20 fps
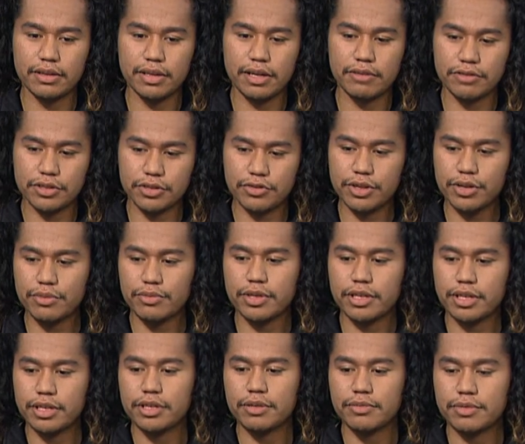retreat
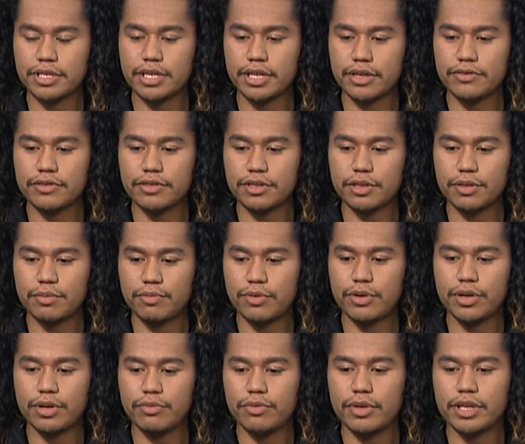within themselves to the
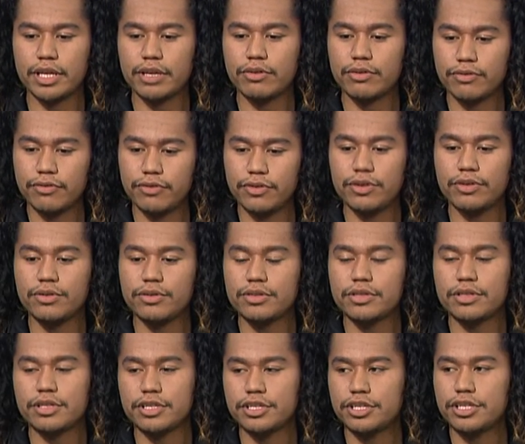point where they refuse
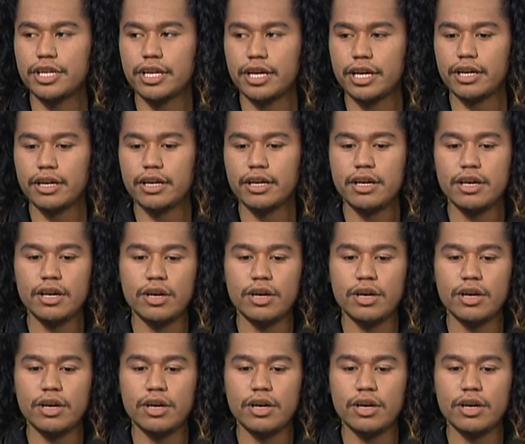to share